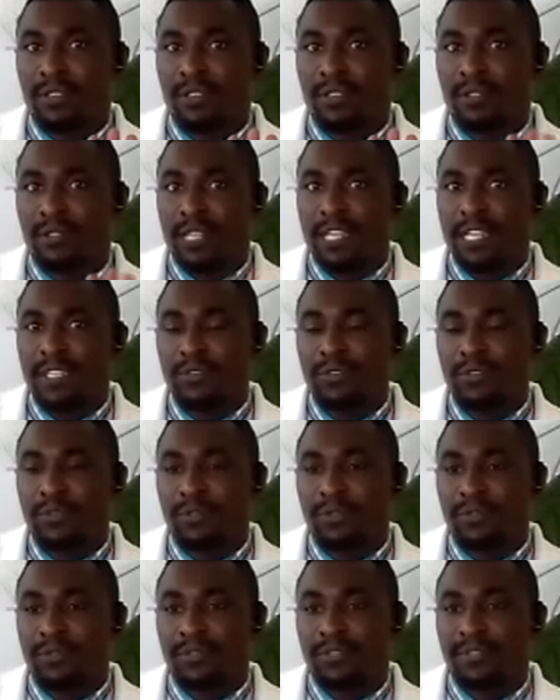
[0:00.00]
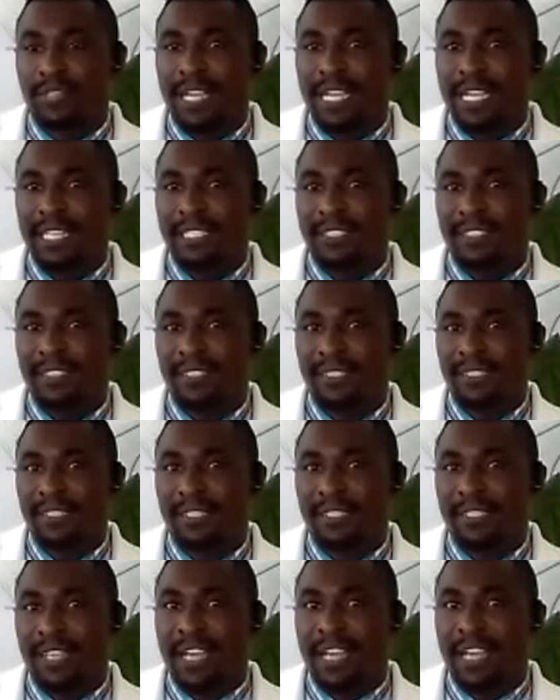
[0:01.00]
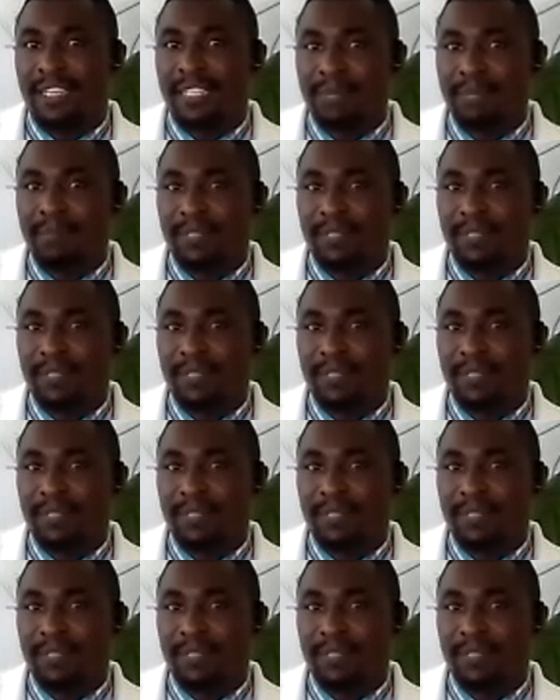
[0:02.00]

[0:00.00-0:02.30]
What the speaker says: Thank you, guys, and keep